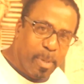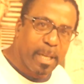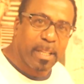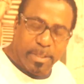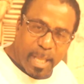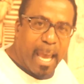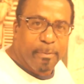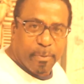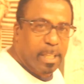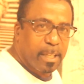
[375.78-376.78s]
But it's
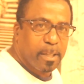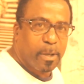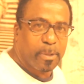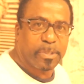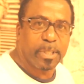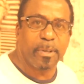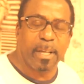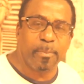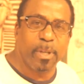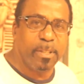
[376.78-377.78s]
African culture,
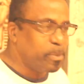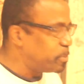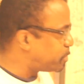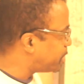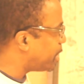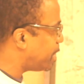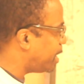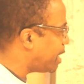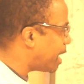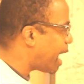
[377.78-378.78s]
and when you
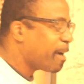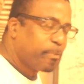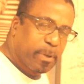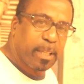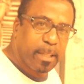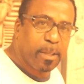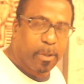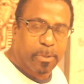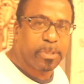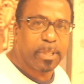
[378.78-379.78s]
study African
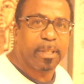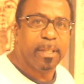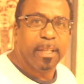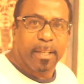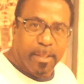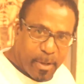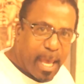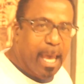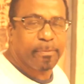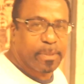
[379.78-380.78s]
culture, you
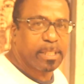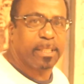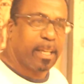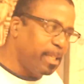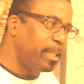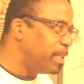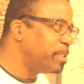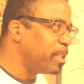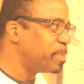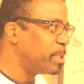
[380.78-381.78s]
have to study the
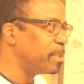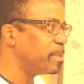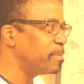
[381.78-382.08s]
Egyptians.